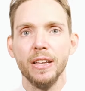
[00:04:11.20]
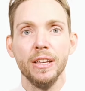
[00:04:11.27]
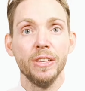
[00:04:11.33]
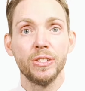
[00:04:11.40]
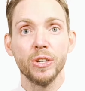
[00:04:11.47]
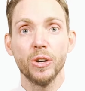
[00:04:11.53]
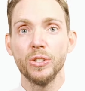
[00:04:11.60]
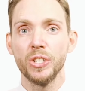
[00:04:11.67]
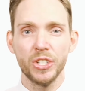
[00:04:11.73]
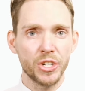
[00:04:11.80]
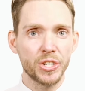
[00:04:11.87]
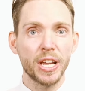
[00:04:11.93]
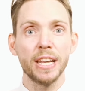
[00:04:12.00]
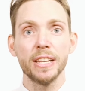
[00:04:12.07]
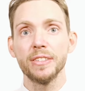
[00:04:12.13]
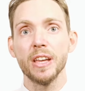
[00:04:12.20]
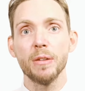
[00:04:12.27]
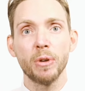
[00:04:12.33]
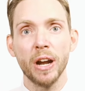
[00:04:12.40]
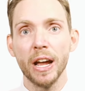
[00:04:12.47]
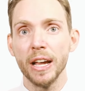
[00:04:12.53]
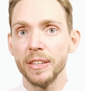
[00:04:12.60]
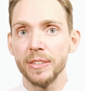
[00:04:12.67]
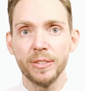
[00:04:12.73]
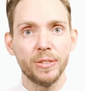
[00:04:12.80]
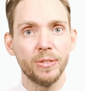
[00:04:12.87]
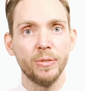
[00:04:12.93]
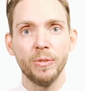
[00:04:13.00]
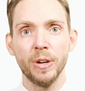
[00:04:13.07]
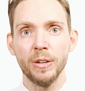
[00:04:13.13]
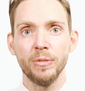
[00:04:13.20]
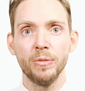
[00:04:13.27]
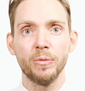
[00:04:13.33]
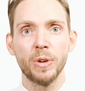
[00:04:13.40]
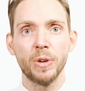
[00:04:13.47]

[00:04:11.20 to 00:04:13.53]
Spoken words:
So to just kind of summarize, when